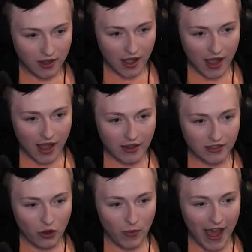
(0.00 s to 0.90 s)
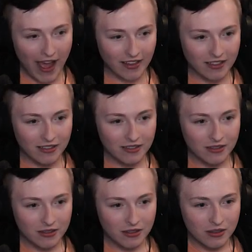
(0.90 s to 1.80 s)
And go back.
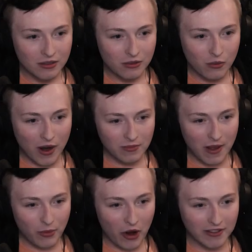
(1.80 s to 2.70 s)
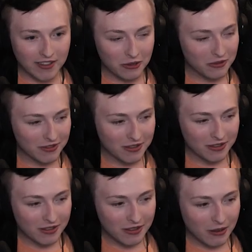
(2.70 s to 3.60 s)
Where's my prawn suit?
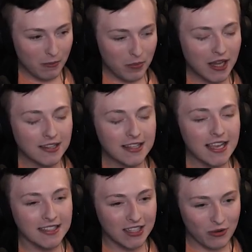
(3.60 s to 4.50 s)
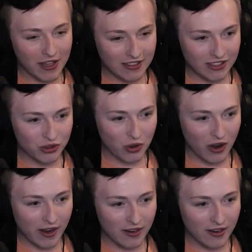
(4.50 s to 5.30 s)
Please don't get destroyed.